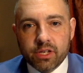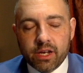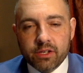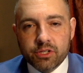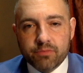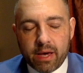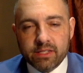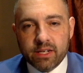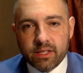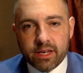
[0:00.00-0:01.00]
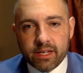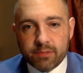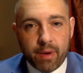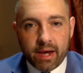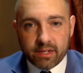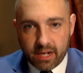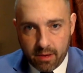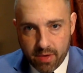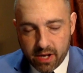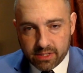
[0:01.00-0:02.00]
and just basically expect to
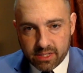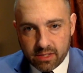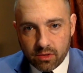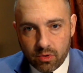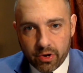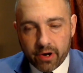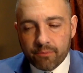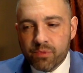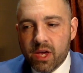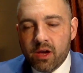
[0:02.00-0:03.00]
come in and see the lawyer.